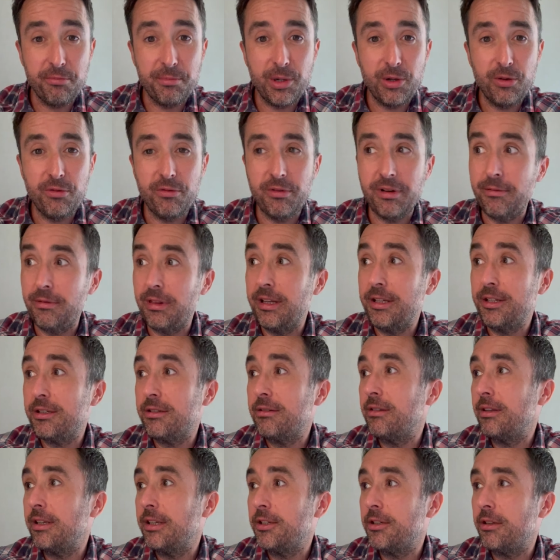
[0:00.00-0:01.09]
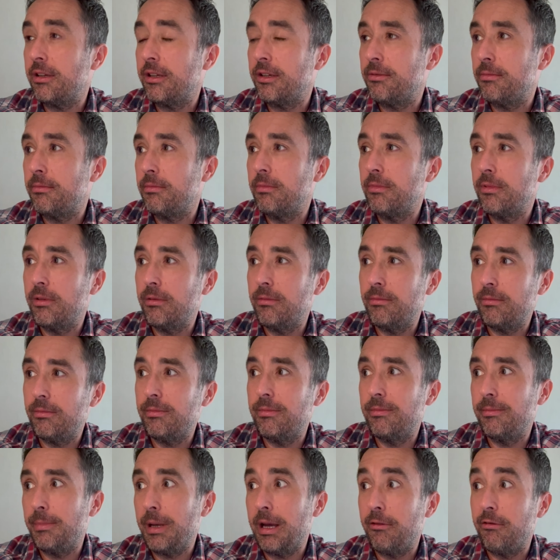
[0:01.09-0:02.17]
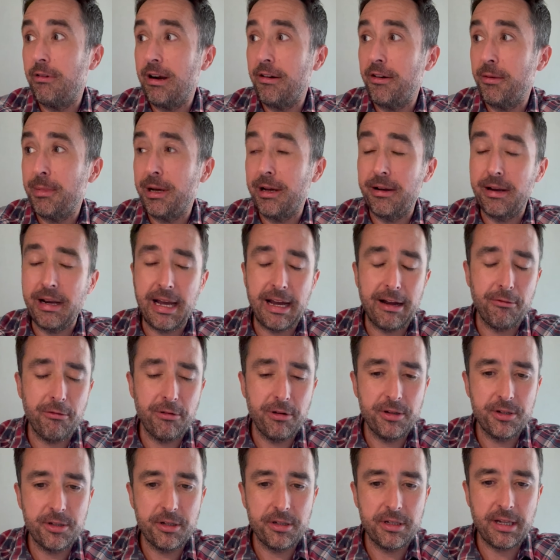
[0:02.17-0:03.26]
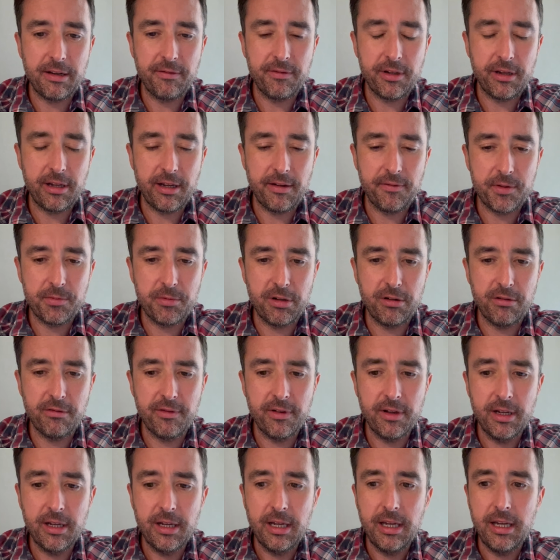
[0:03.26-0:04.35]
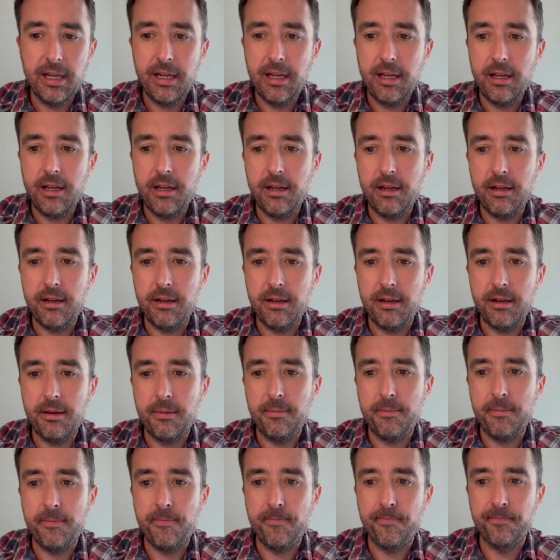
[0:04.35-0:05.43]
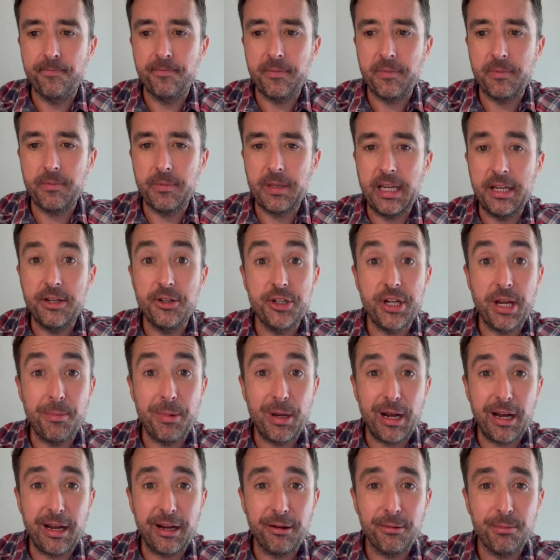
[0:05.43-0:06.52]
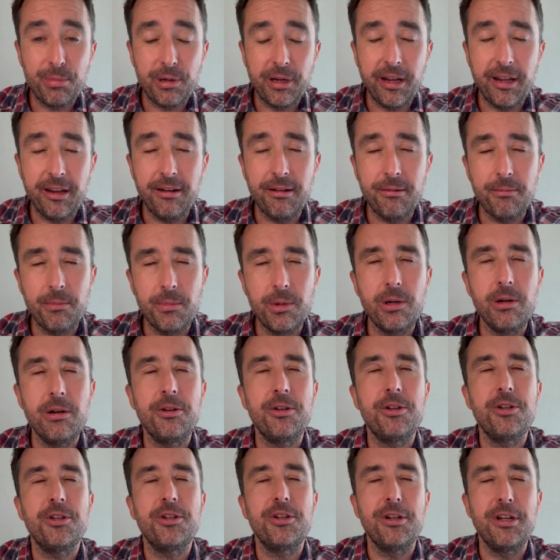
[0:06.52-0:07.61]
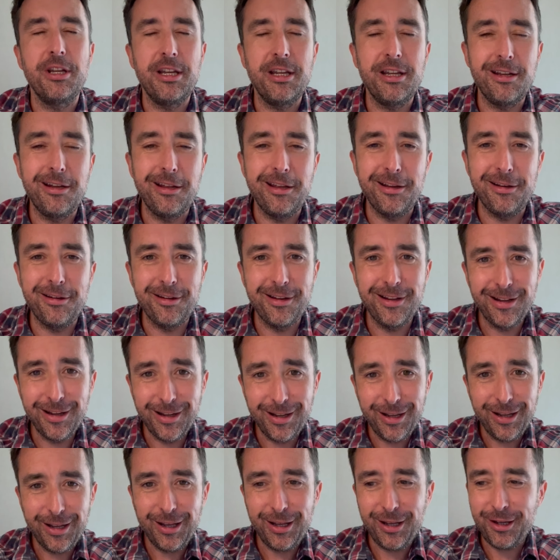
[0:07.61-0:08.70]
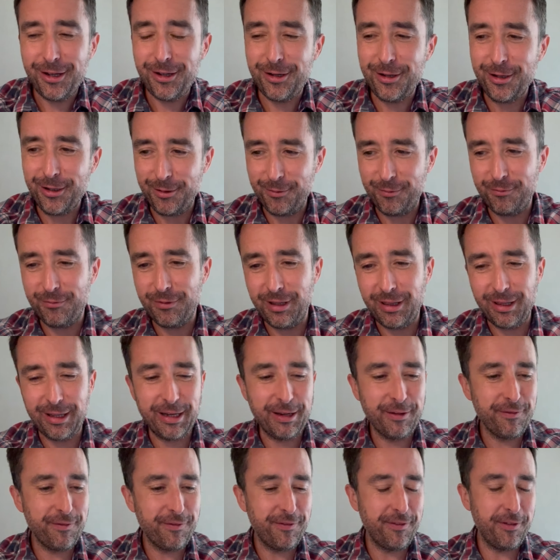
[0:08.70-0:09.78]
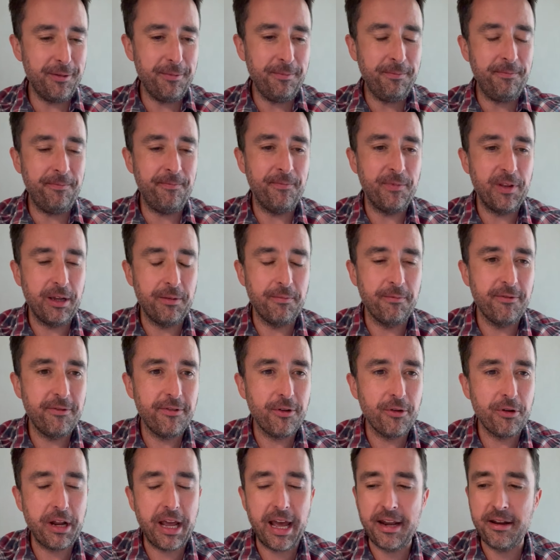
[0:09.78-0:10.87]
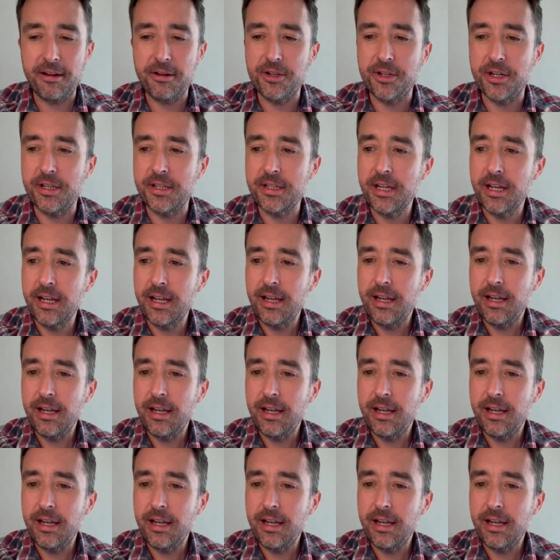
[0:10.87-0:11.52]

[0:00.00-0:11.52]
moon, literally around about now, just after 12, in Gemini, bringing much needed relief and fun energies